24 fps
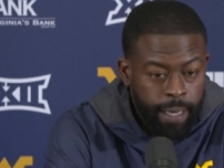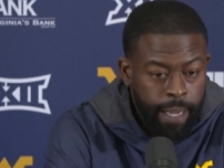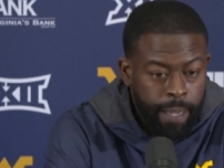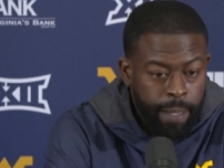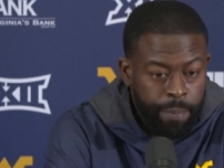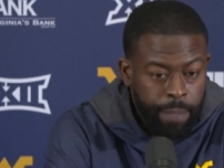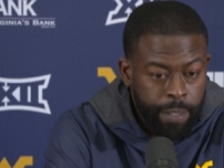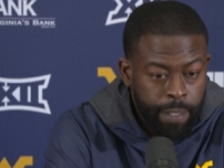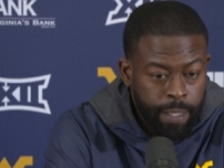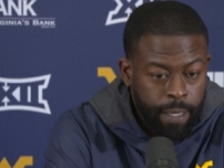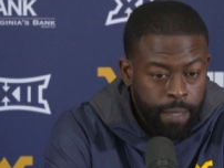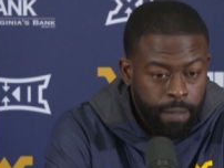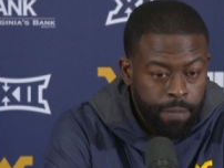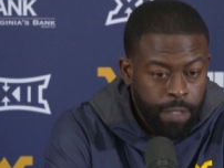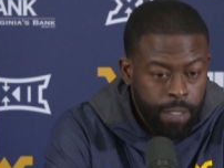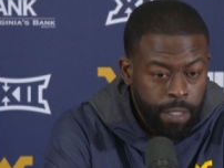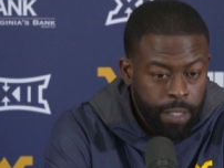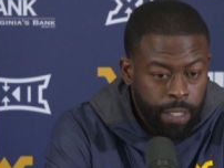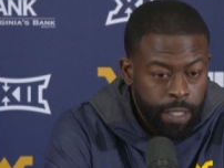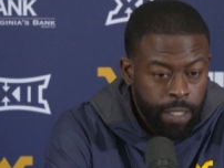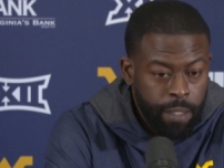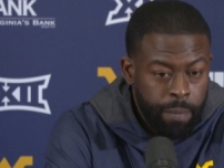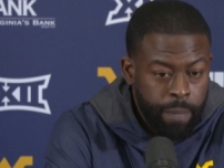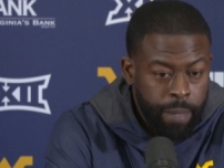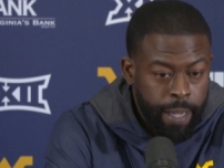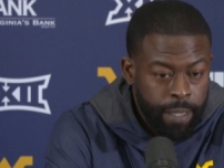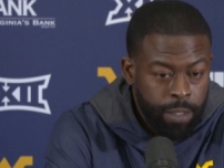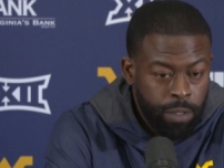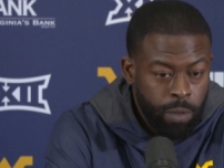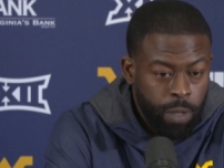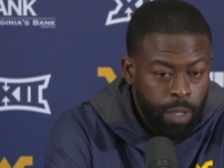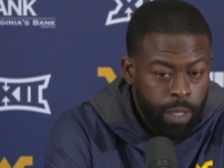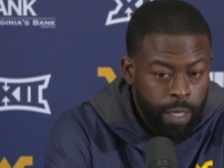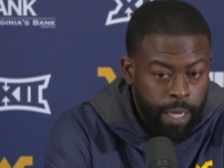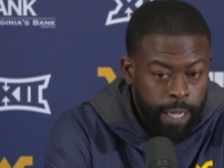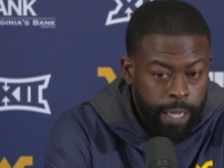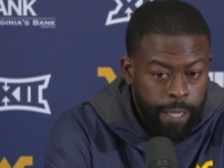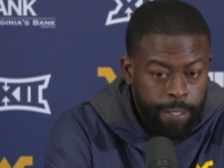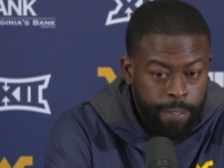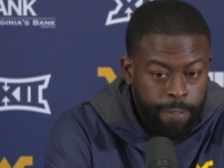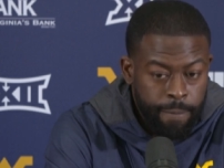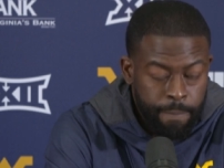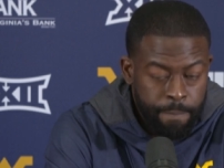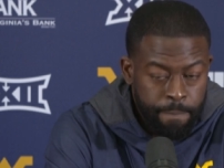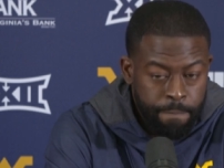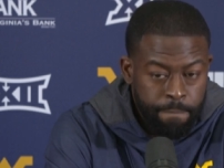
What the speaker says: happen, obviously getting it back to our guys.